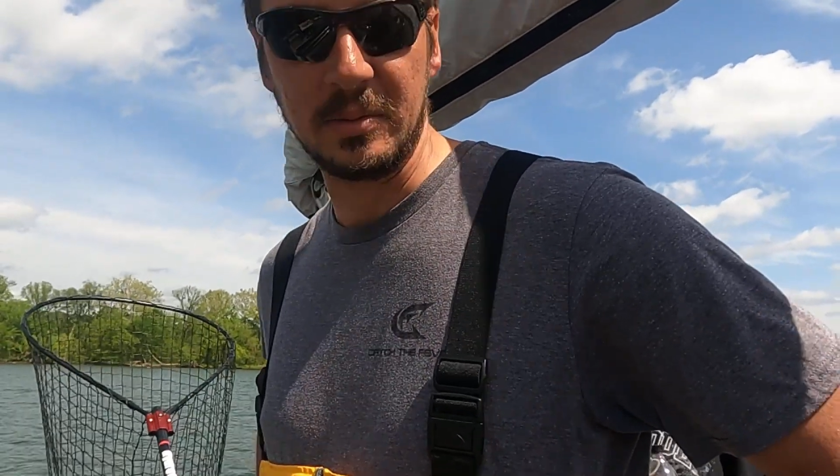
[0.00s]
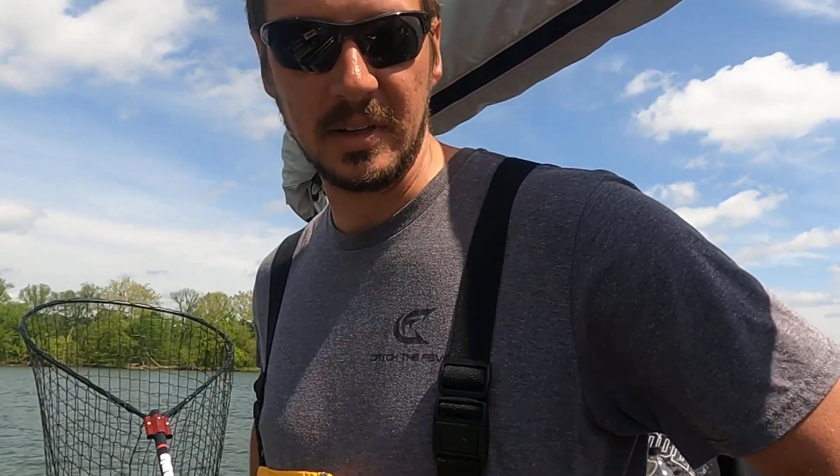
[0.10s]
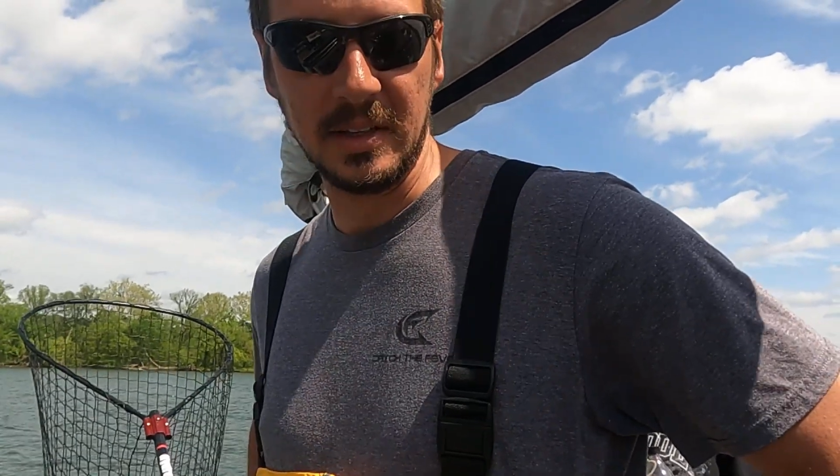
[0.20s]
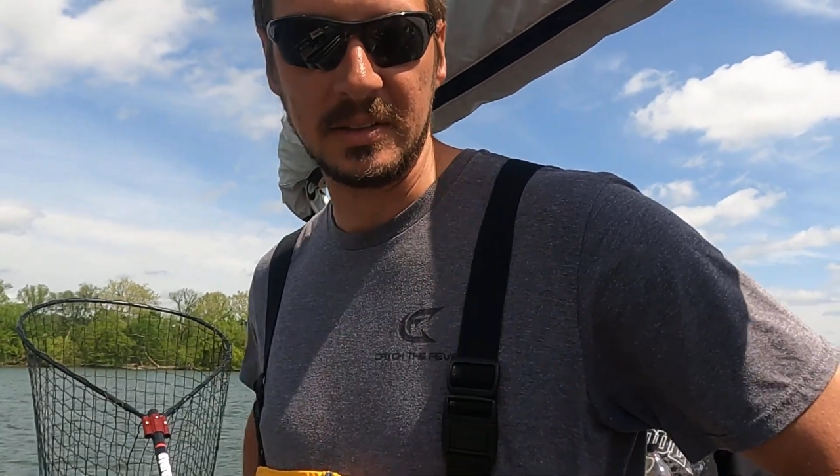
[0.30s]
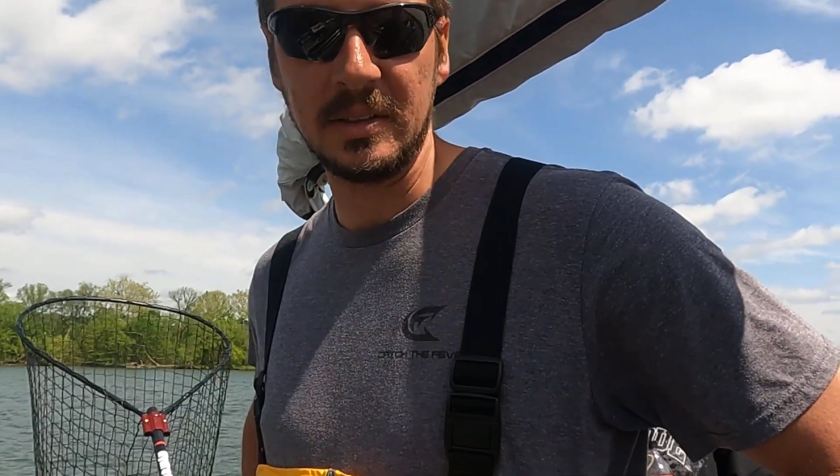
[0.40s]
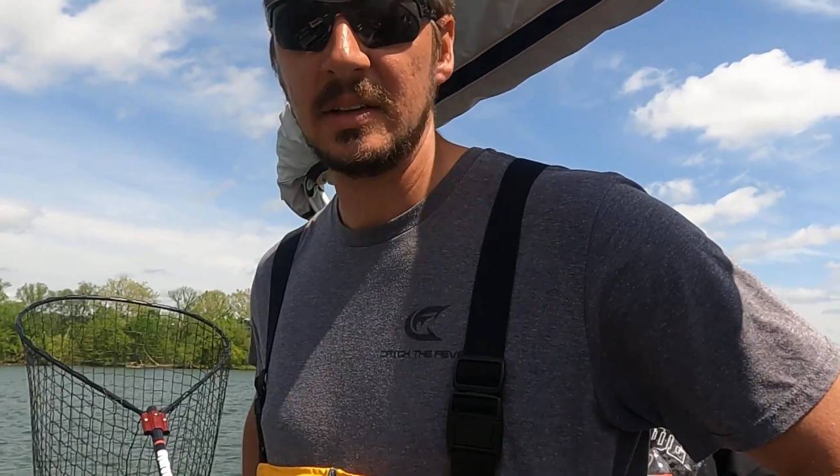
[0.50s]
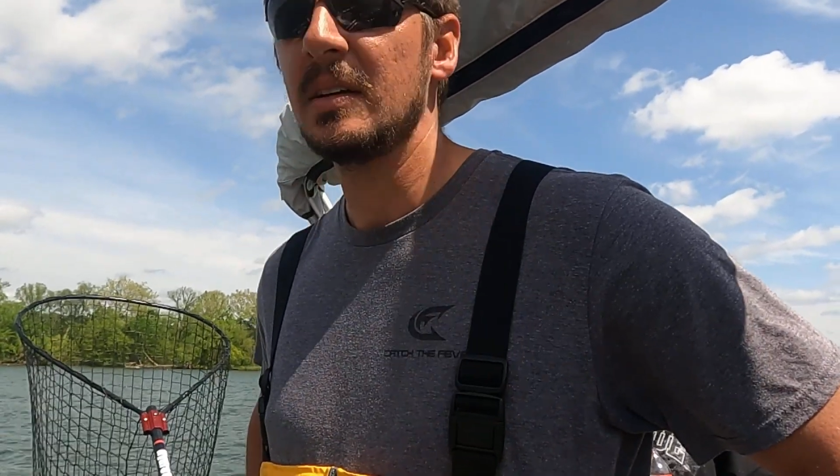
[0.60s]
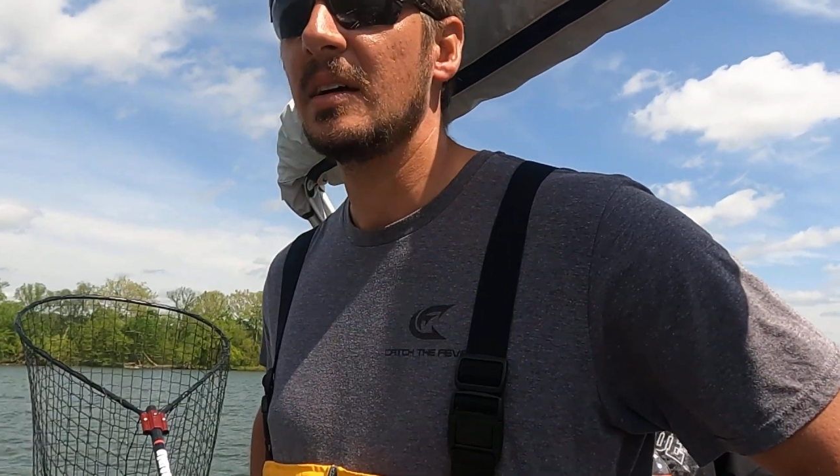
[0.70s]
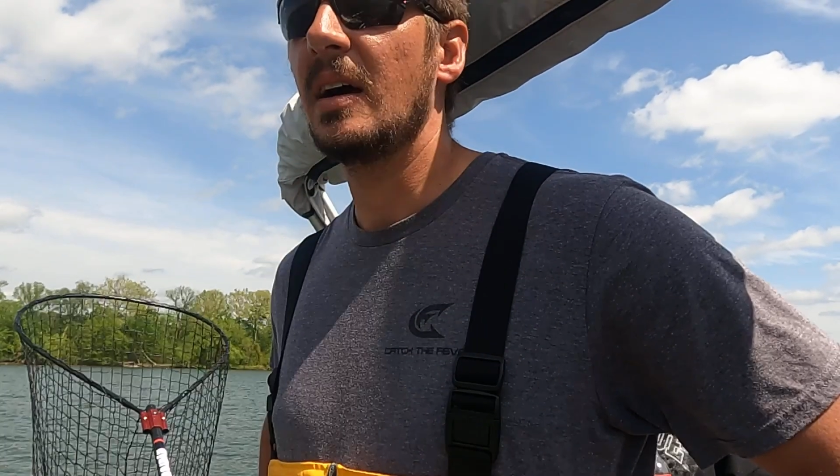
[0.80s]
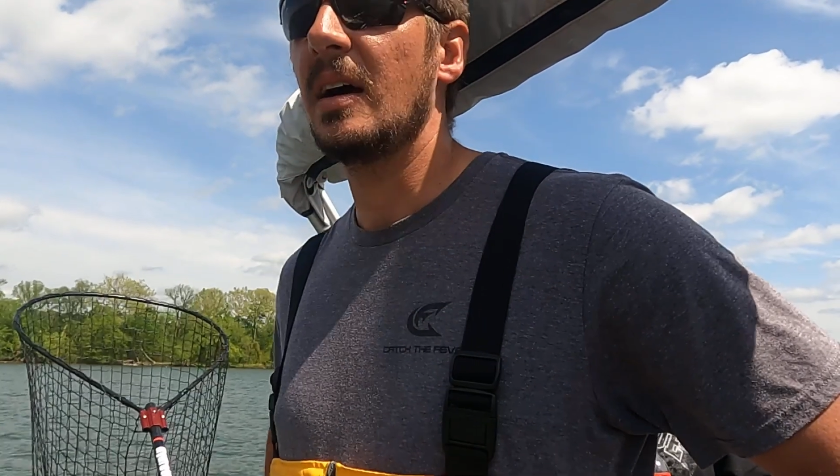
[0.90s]
fish.
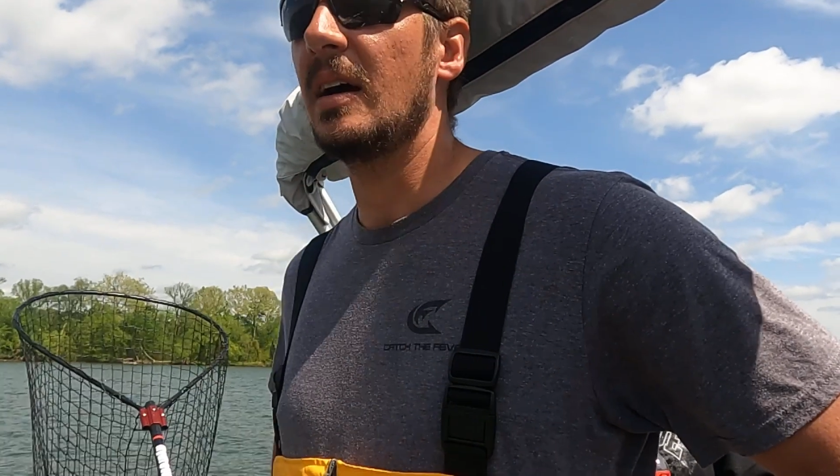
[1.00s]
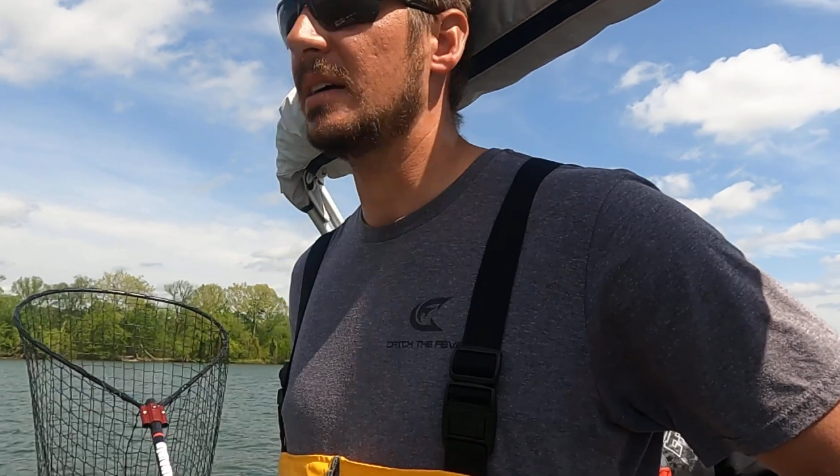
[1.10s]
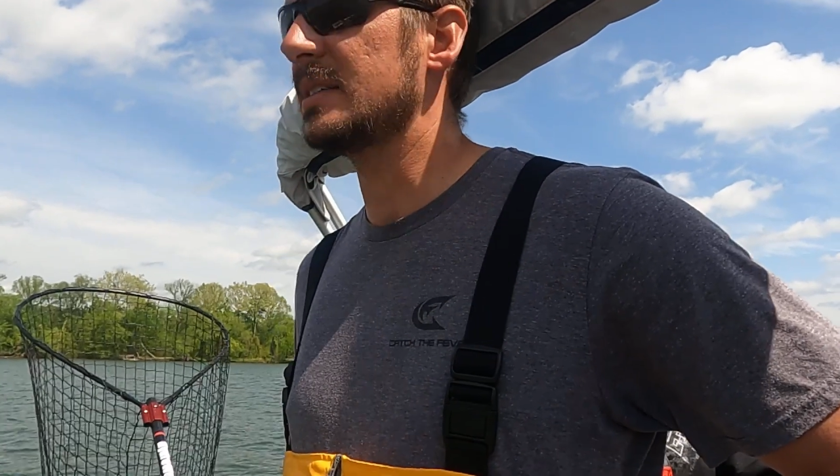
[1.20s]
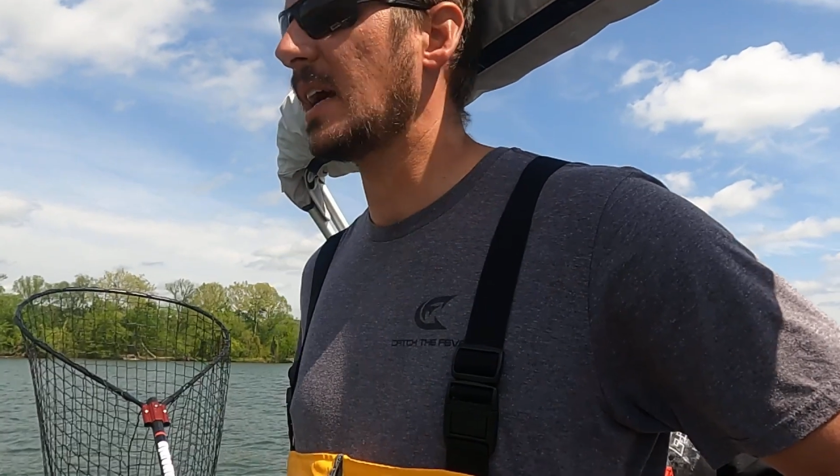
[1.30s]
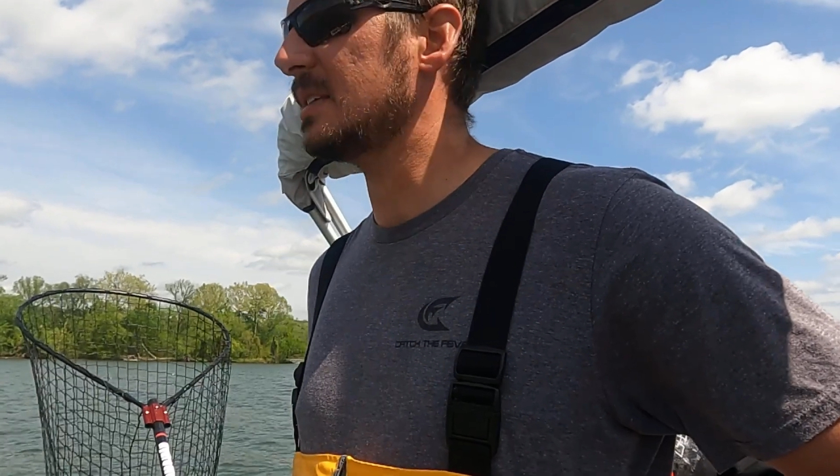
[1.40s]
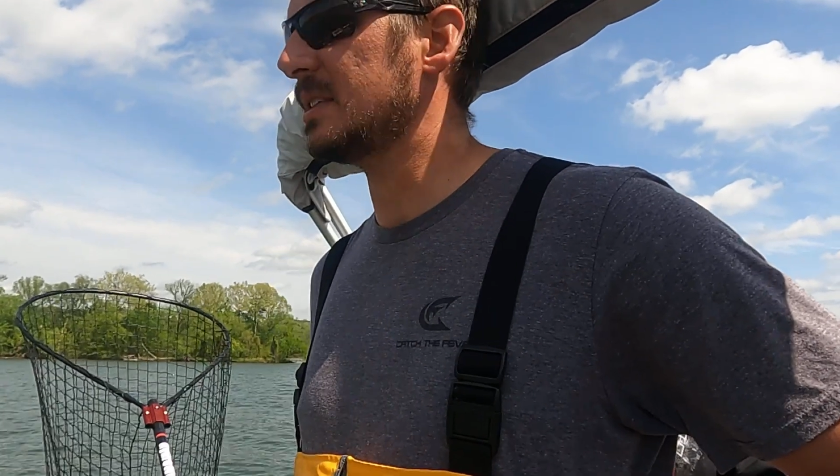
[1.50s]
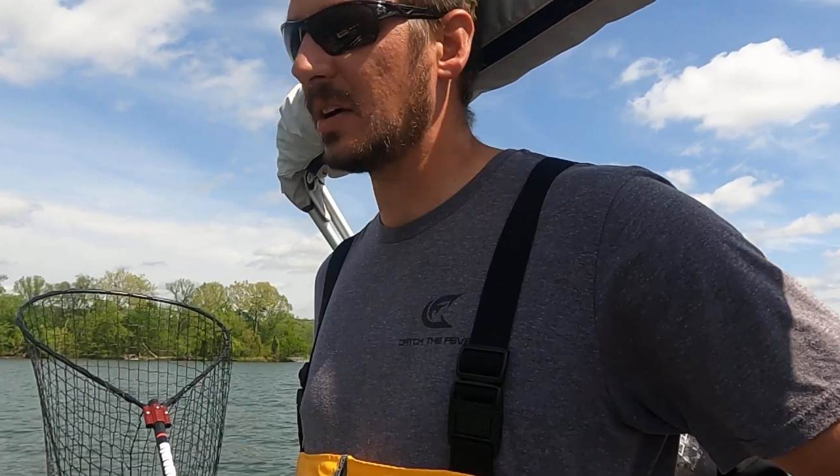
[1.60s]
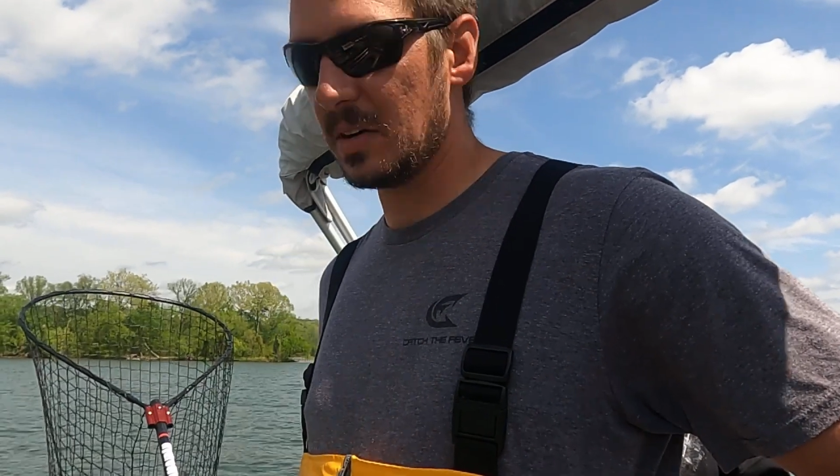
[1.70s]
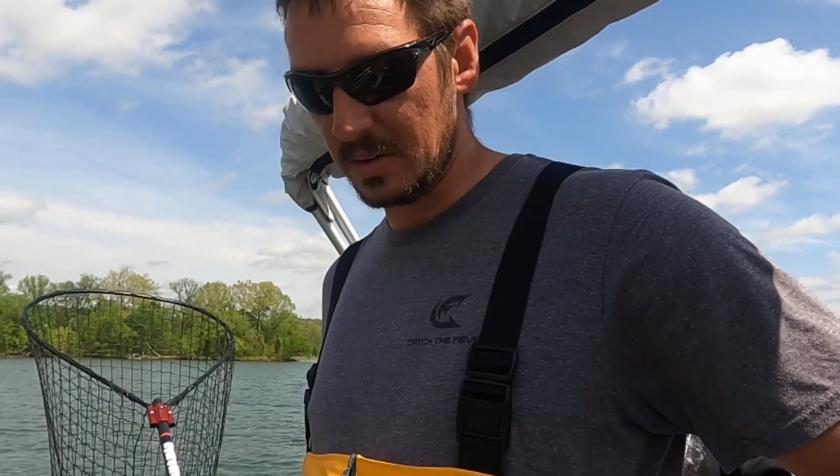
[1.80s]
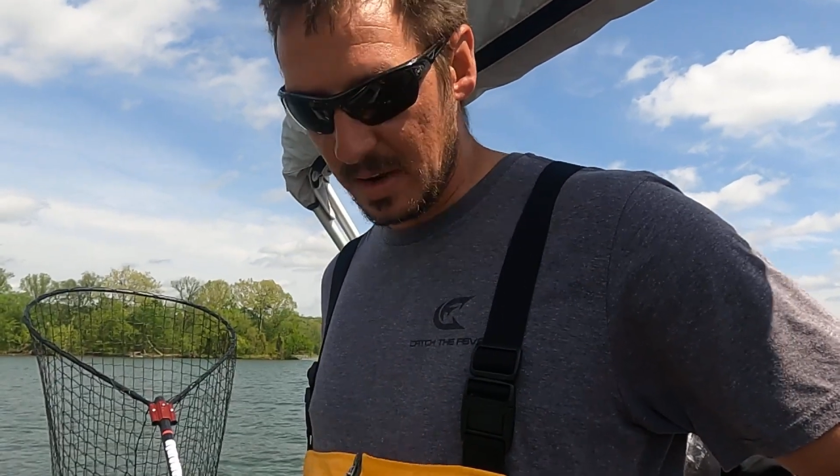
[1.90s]
It's got a
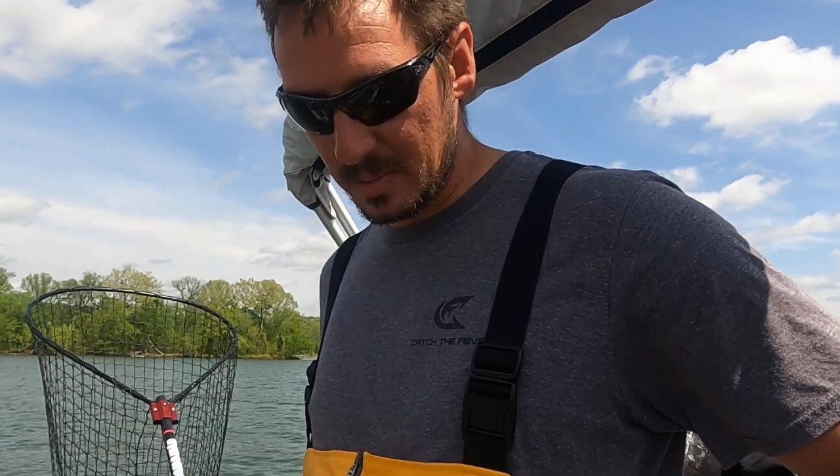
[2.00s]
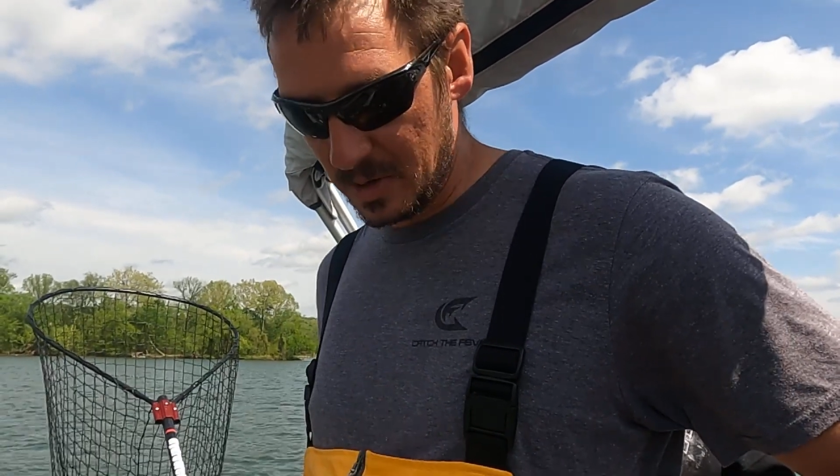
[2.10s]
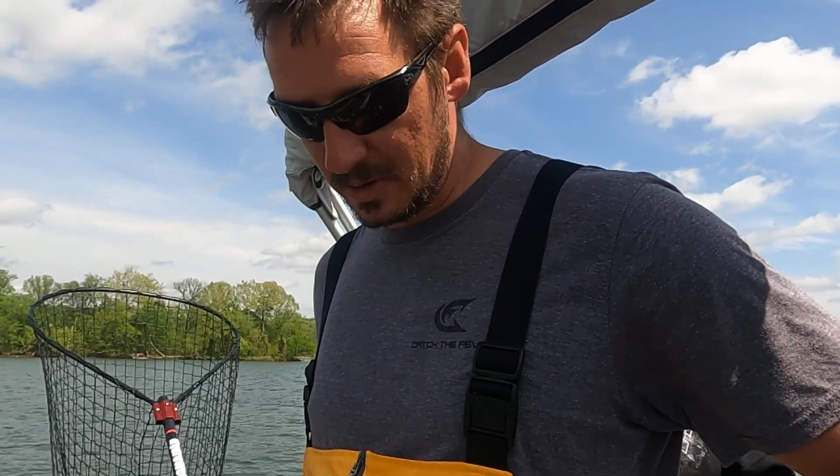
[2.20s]
serial number,